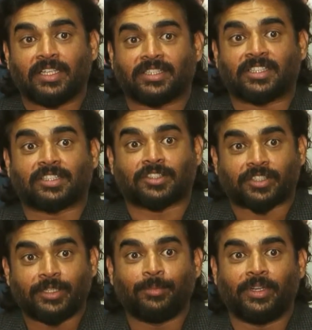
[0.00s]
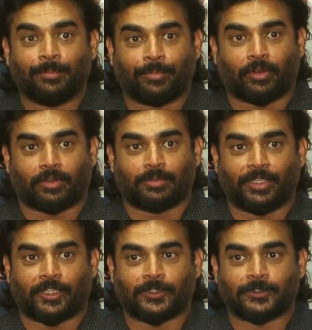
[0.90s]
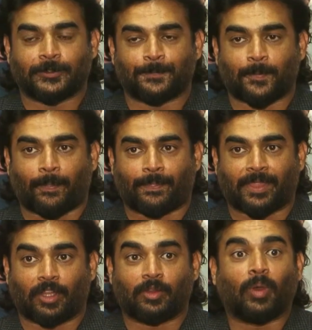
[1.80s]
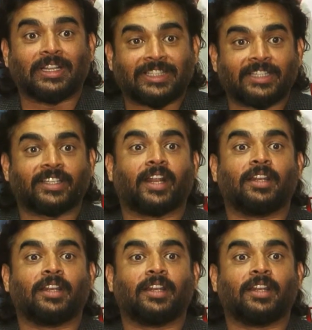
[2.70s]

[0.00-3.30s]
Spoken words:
is extremely important because the one thing that I